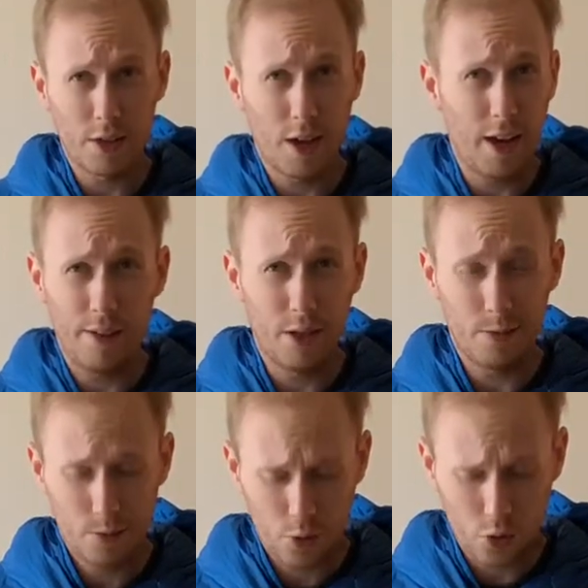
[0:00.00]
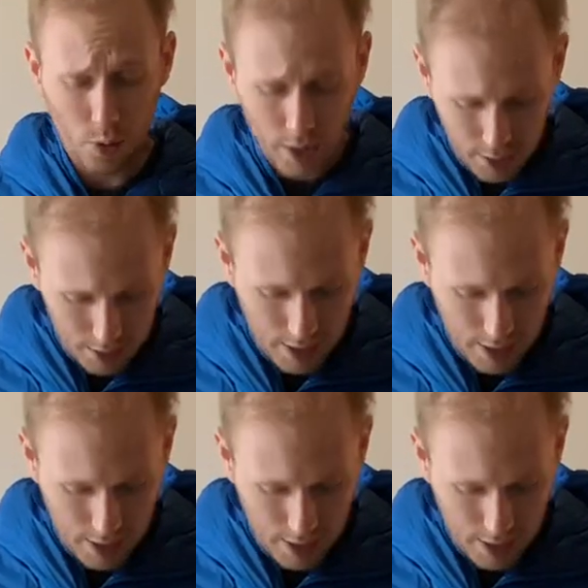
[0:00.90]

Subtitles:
I haven't tried it